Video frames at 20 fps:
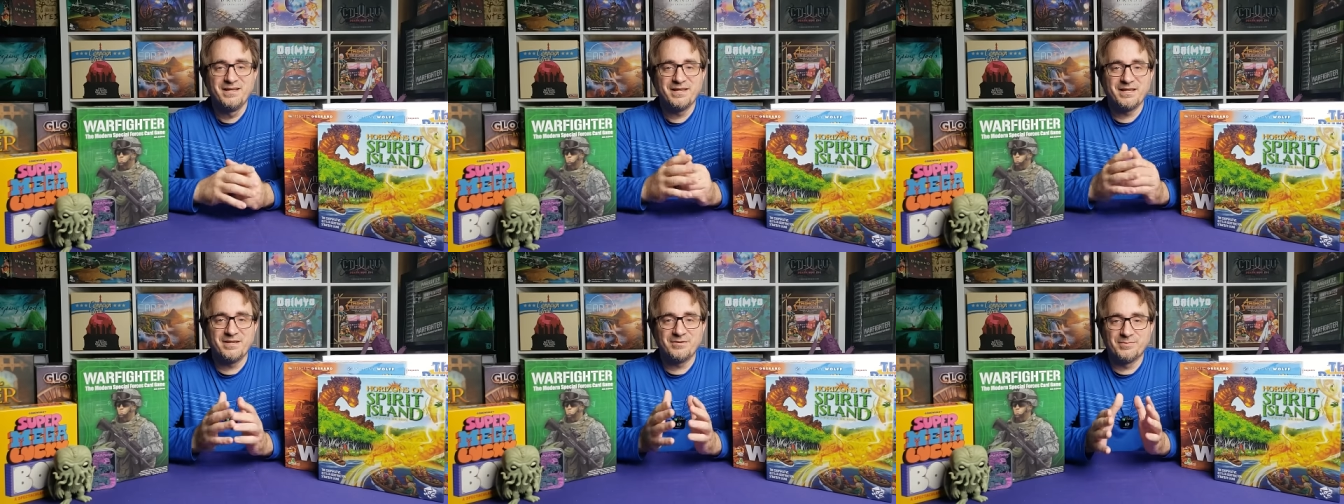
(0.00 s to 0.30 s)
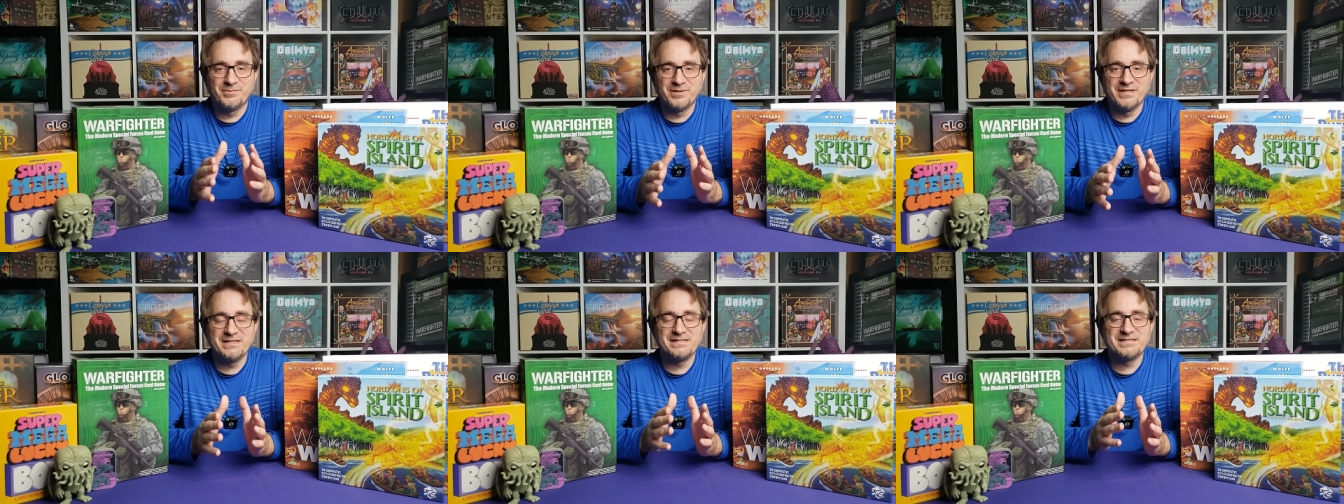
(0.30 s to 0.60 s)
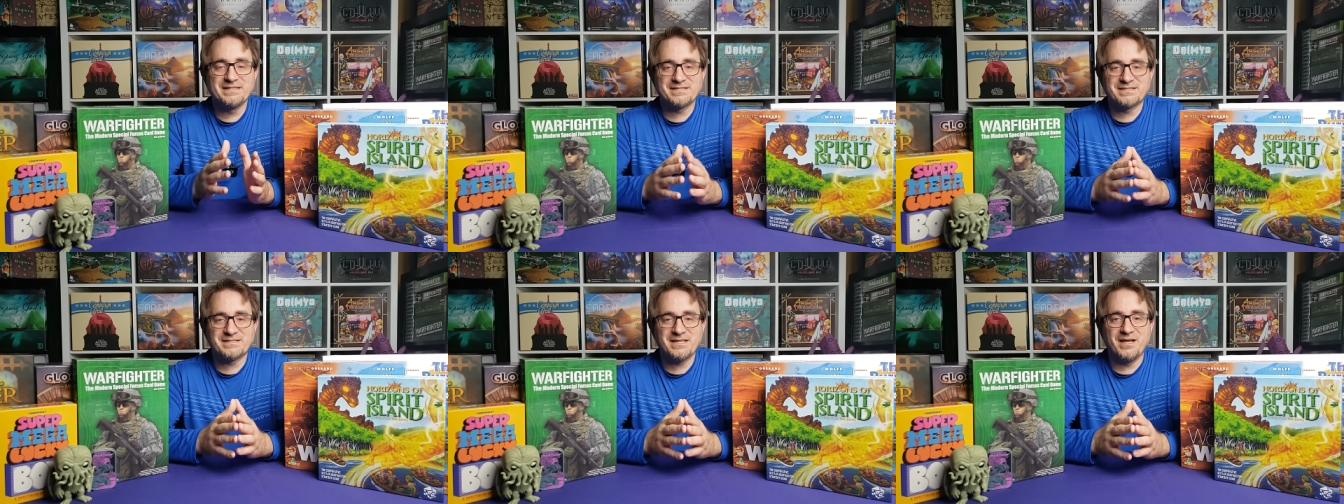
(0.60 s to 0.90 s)
It really
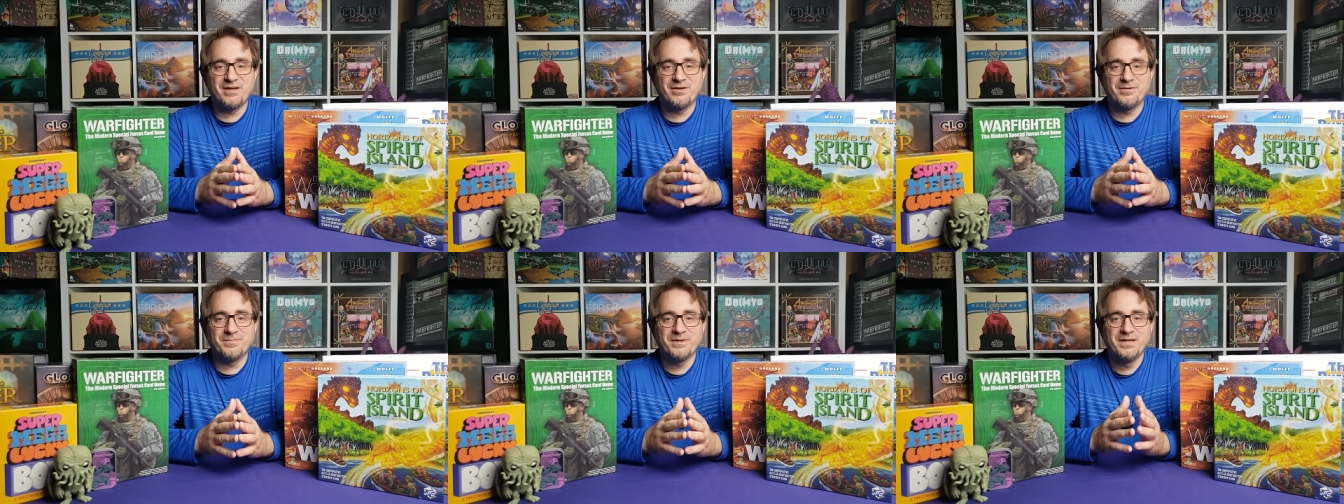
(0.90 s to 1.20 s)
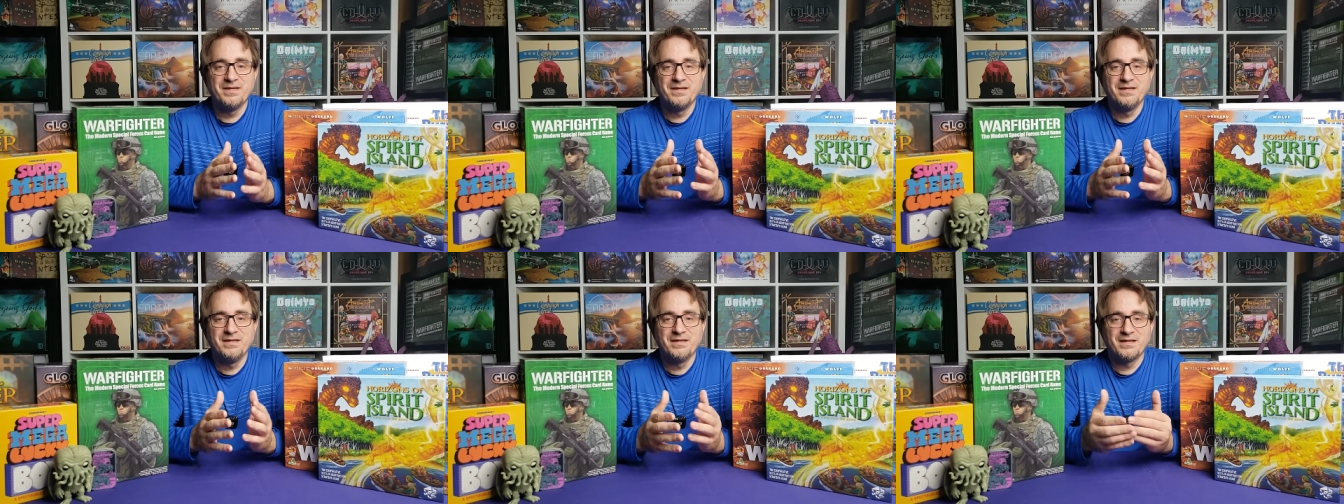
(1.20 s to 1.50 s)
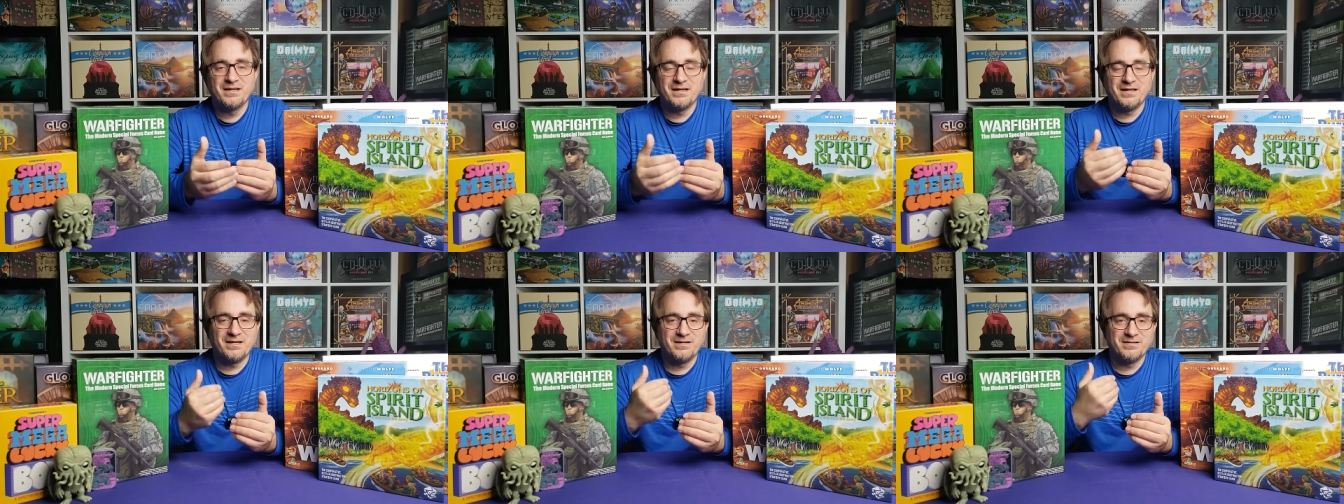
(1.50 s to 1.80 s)
does help,
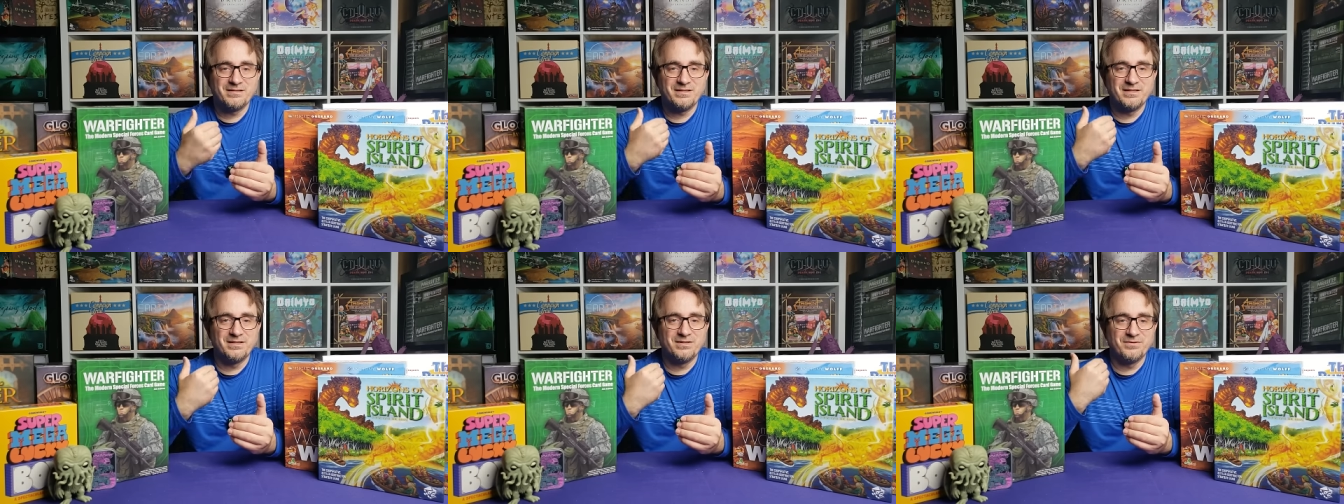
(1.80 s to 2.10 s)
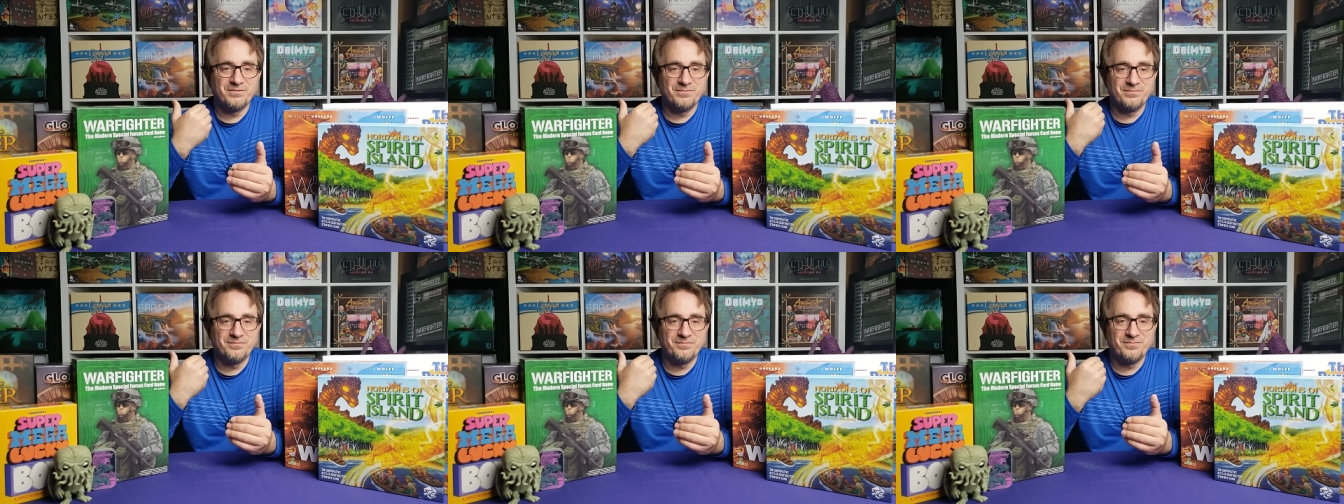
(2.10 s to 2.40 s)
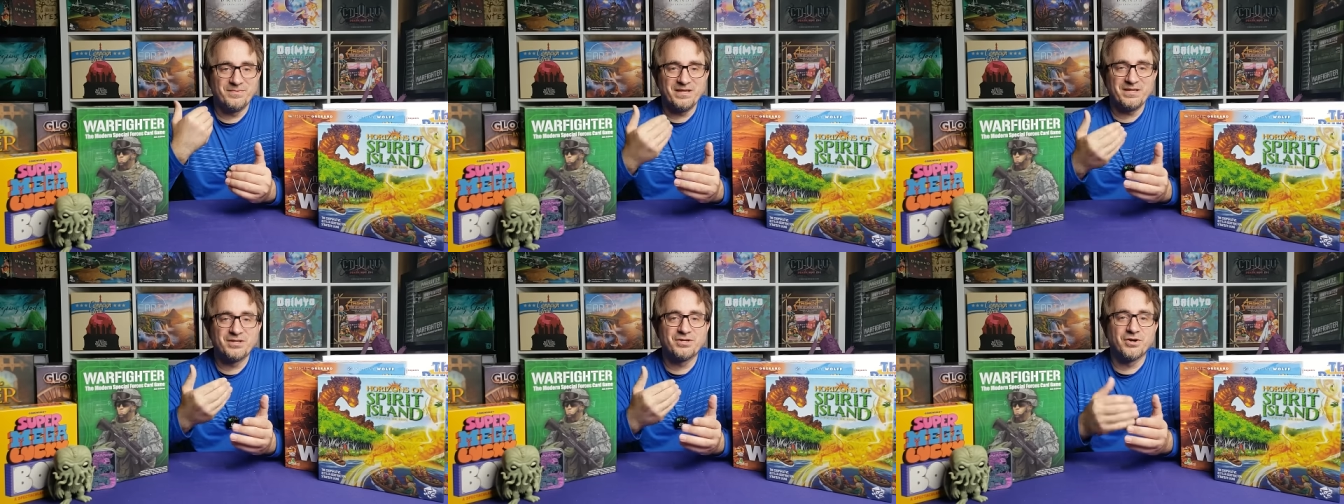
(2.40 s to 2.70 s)
uh, you know,
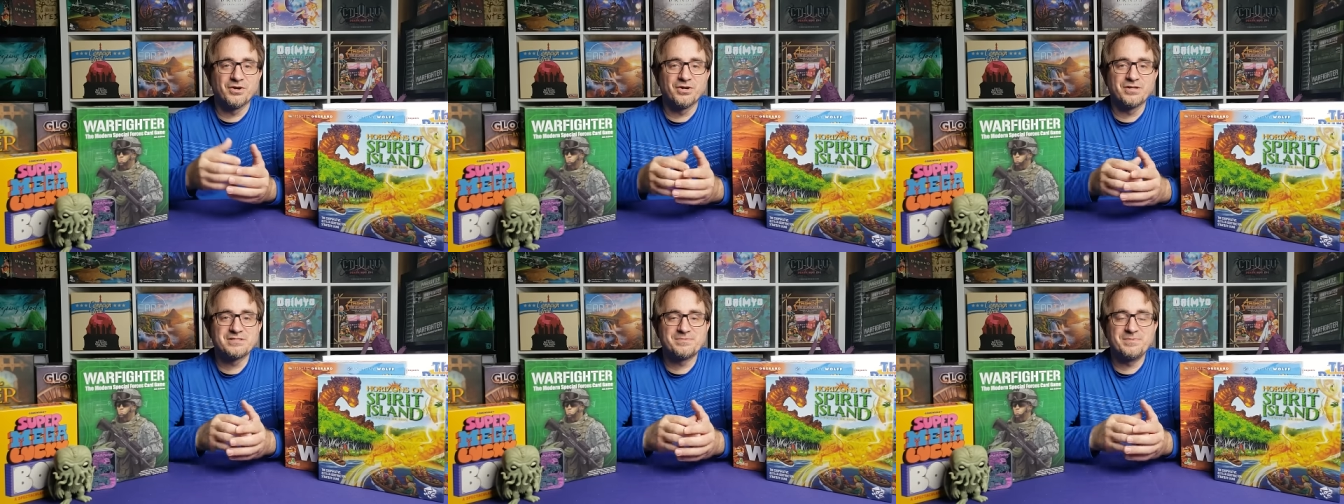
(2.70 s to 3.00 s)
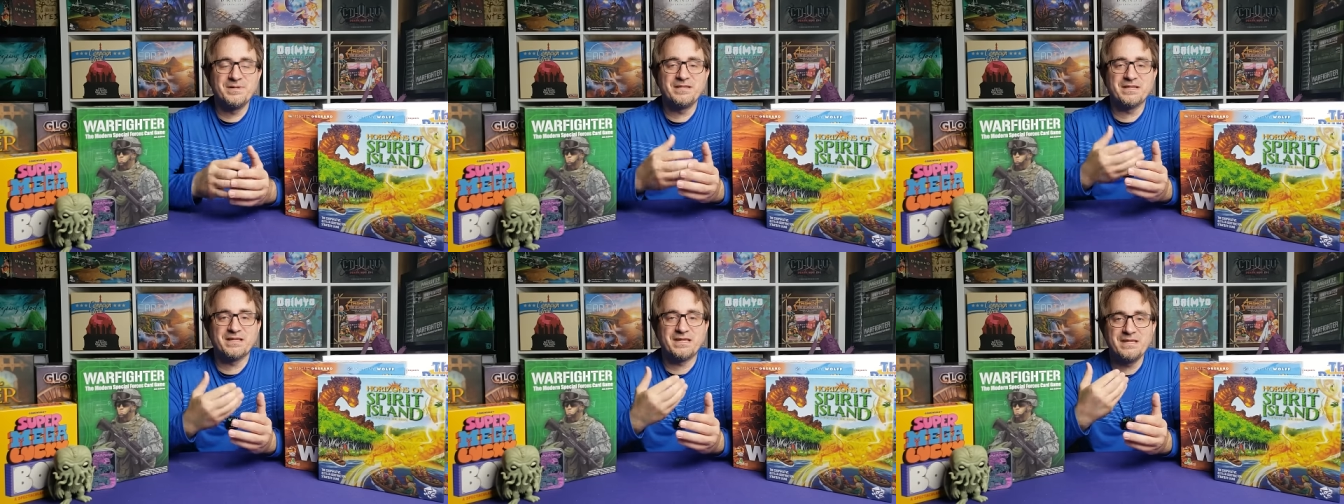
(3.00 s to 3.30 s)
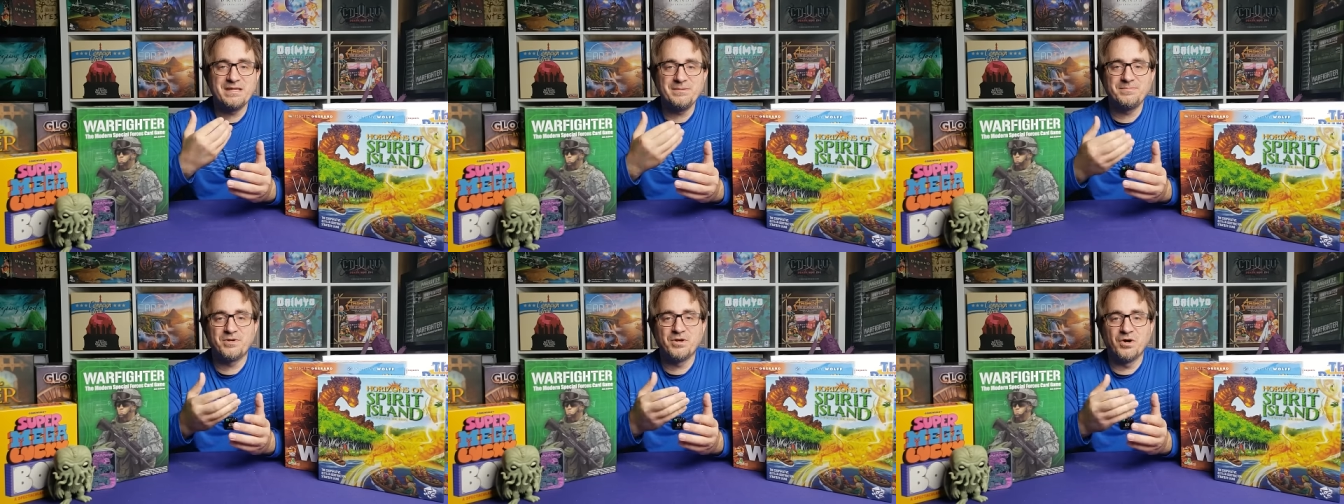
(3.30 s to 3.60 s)
encourage me to
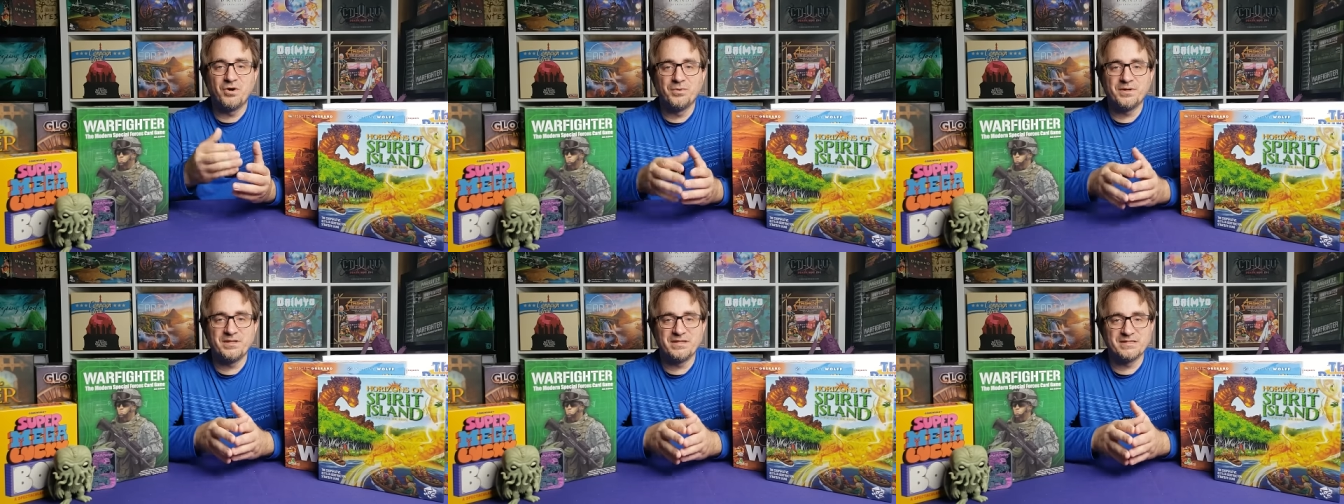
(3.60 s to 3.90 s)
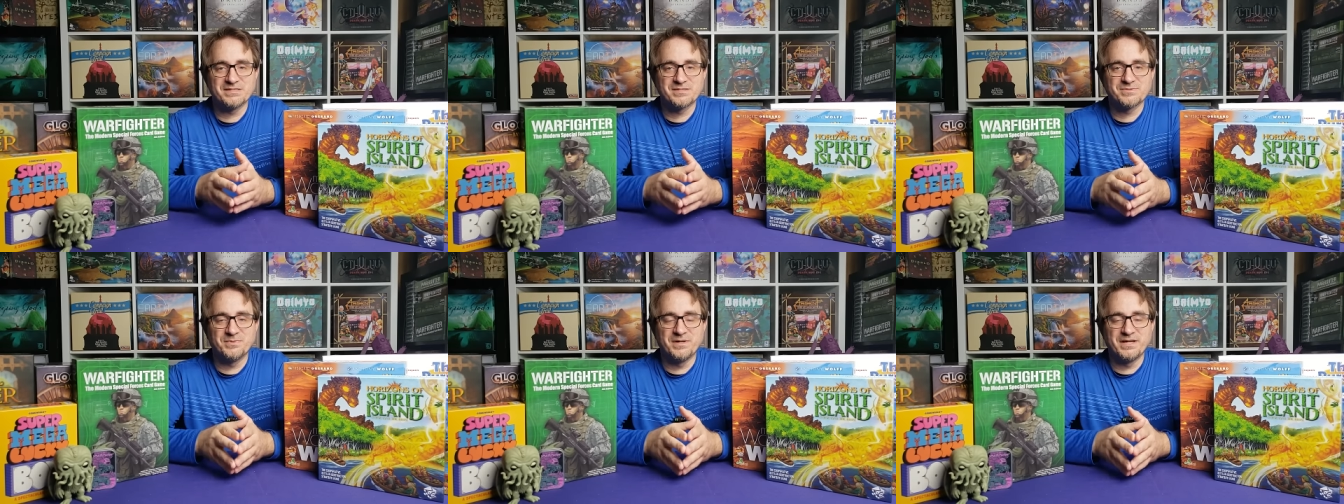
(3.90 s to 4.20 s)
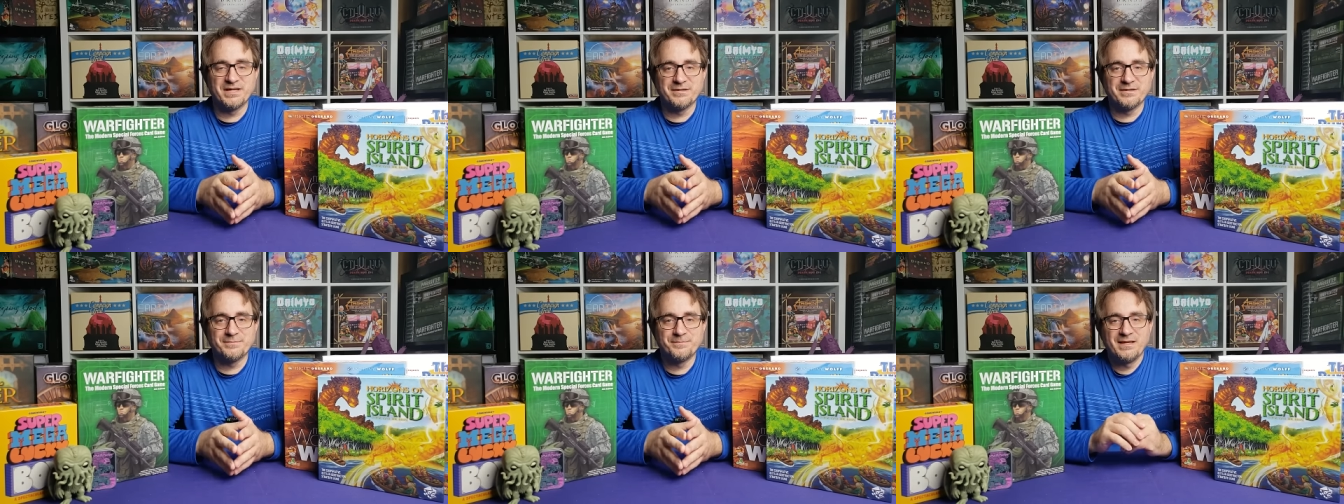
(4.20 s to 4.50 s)
keep going this
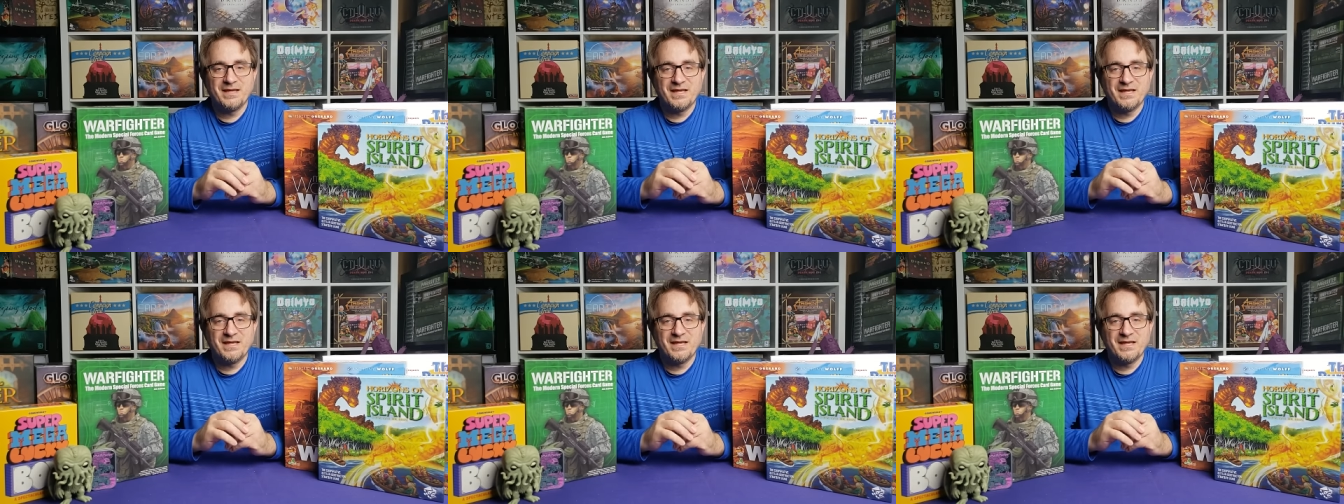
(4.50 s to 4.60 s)
way.